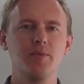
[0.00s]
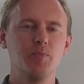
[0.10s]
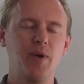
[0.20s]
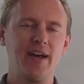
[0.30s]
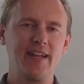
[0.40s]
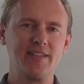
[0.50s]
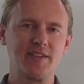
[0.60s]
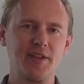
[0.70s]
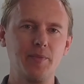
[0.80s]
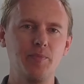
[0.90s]
but it's
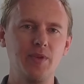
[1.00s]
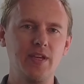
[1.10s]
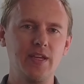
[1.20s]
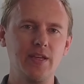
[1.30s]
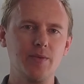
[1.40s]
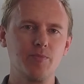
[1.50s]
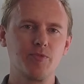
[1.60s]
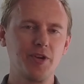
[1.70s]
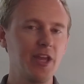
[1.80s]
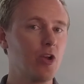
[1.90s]
going to be
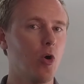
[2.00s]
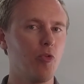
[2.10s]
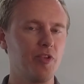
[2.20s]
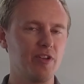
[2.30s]
pretty golden